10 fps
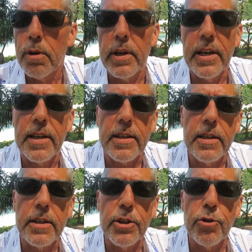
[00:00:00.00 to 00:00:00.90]
and
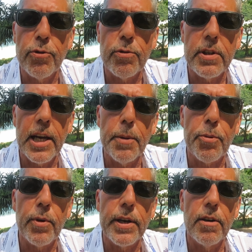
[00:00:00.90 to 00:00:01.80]
continue
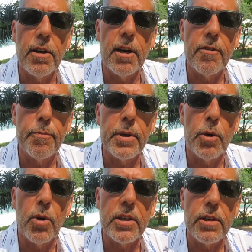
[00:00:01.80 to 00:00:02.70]
tapering off, but
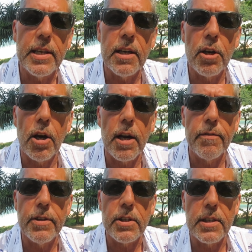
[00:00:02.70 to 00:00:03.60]
I want to get a lot
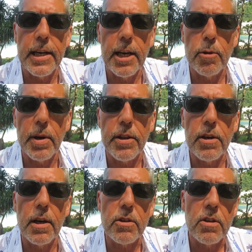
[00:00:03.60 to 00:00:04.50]
of this down, my
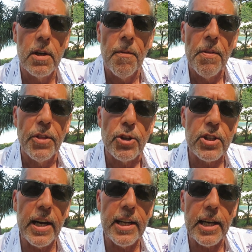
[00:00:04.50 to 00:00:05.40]
thoughts. The
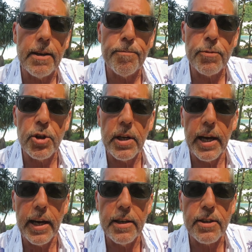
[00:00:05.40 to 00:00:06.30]
setting
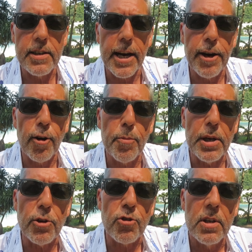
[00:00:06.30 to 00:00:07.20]
today is Niholm
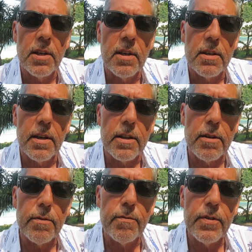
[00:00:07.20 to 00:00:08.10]
Beach. Now
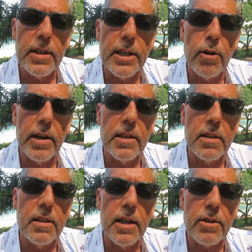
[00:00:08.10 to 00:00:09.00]
the video I
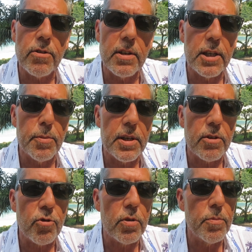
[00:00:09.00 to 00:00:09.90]
did yesterday about
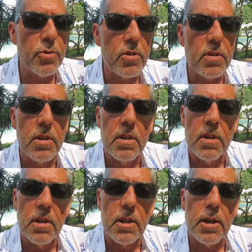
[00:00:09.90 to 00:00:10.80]
Trump's
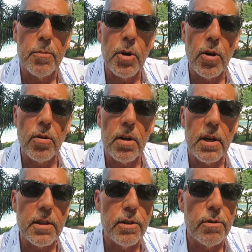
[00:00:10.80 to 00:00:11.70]

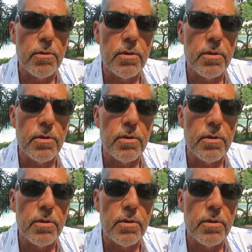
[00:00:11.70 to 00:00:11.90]
Mar-a-Lago